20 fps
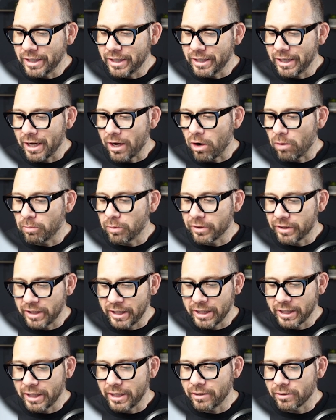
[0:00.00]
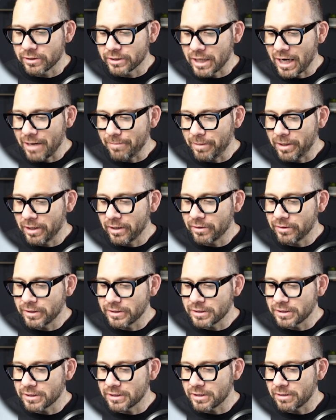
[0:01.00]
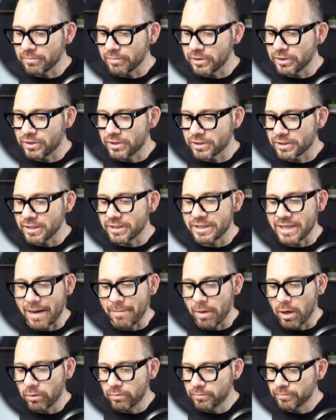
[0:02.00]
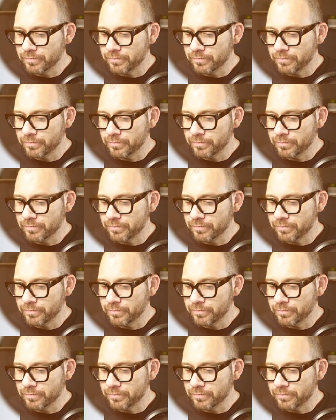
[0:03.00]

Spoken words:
any help with inking or typing. This is simply just a demo.